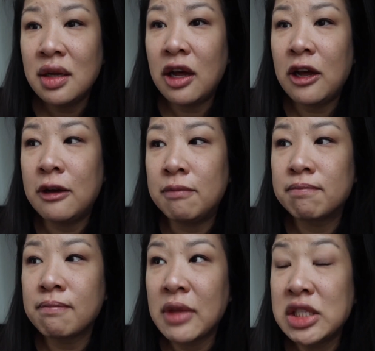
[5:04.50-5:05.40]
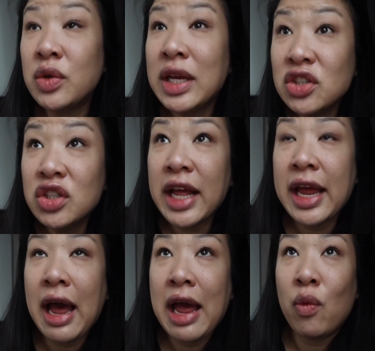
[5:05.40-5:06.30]
Um, so
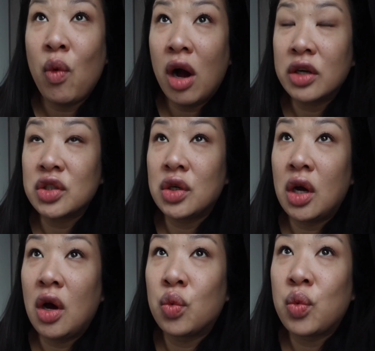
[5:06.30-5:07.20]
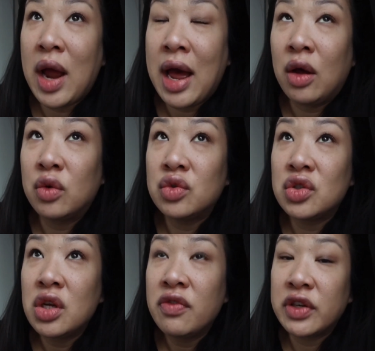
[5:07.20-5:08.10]
yesterday I walked
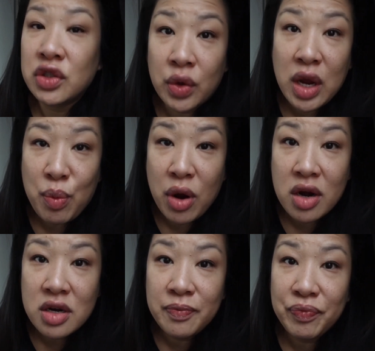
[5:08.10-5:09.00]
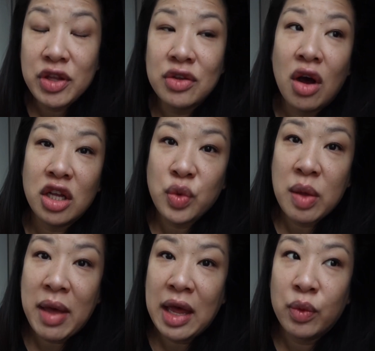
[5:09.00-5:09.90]
around Victoria Park in Causeway
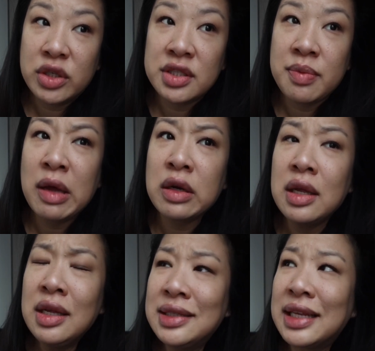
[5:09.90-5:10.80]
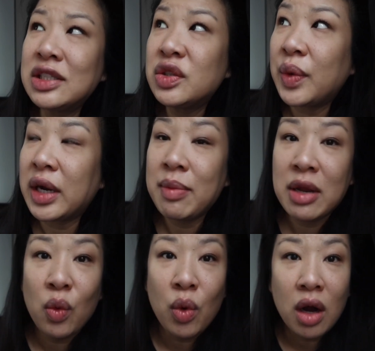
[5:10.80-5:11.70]
Bay, which is about like a twenty
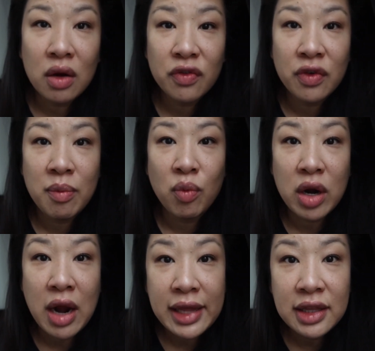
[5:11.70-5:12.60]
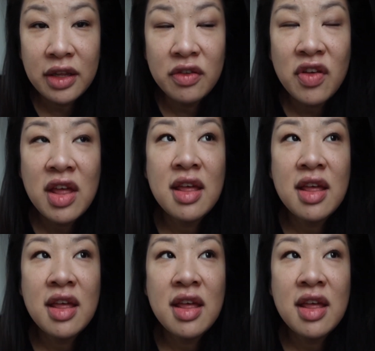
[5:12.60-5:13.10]
minute walk from where I live.